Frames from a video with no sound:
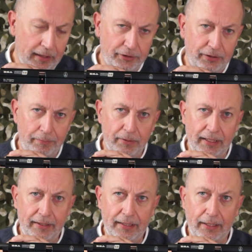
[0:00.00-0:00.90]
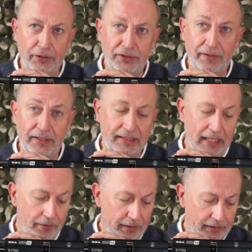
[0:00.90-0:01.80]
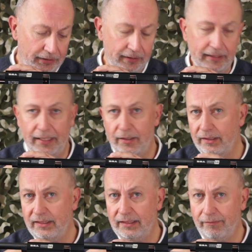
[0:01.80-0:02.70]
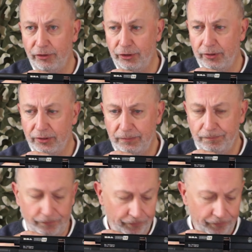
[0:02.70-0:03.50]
extrapolate those figures out and you're going to get 97 shots.